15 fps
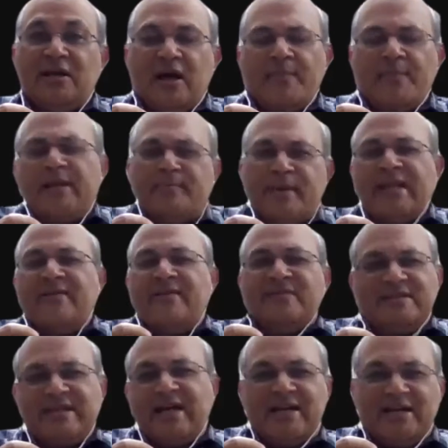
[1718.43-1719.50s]
I mean, many of
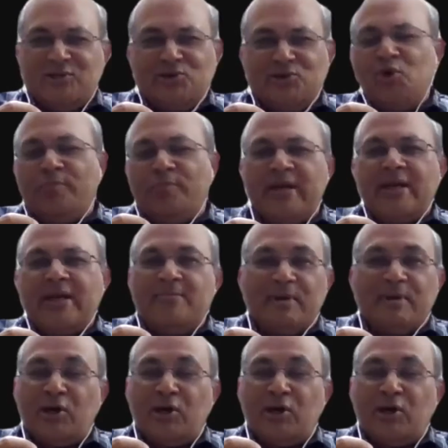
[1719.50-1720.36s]
his ideas don't make it,